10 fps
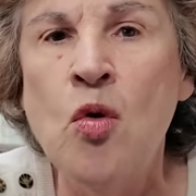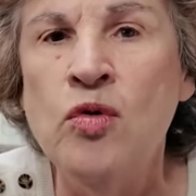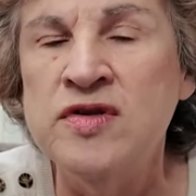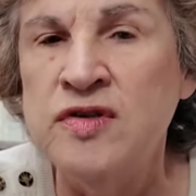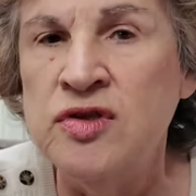
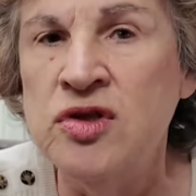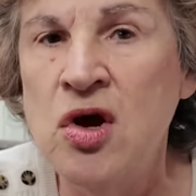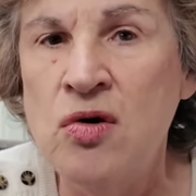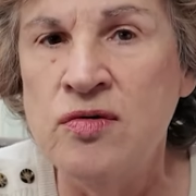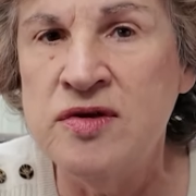was
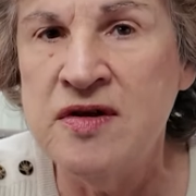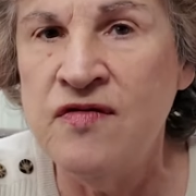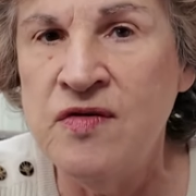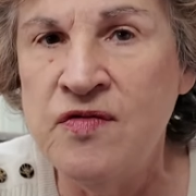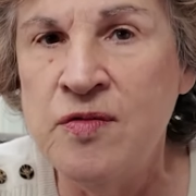loads of
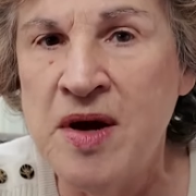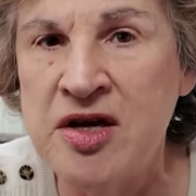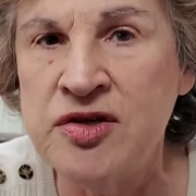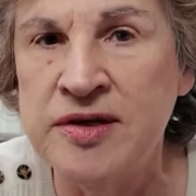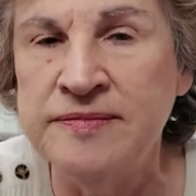
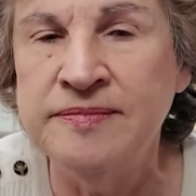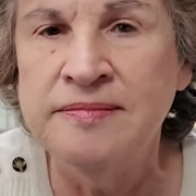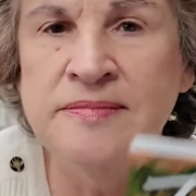information.